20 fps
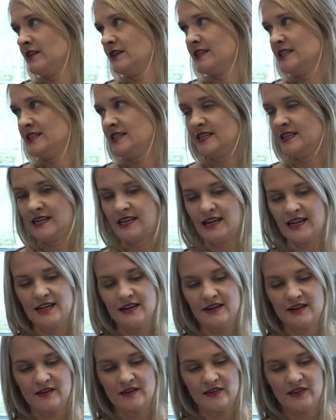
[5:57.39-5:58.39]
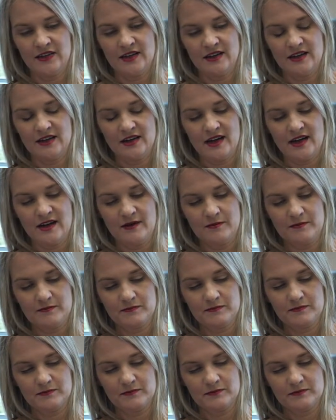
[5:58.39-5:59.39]
are listed in
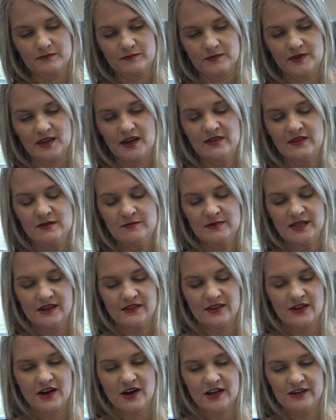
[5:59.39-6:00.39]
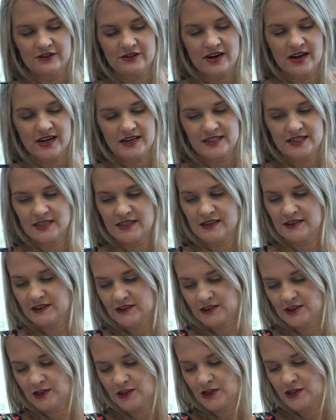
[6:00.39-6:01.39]
the meat of the contract.
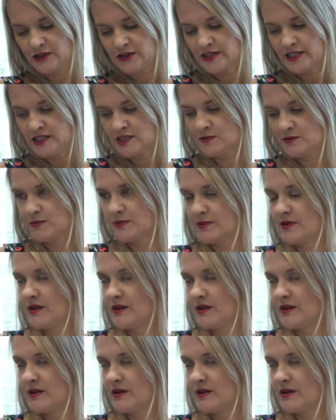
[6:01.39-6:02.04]
The CRSP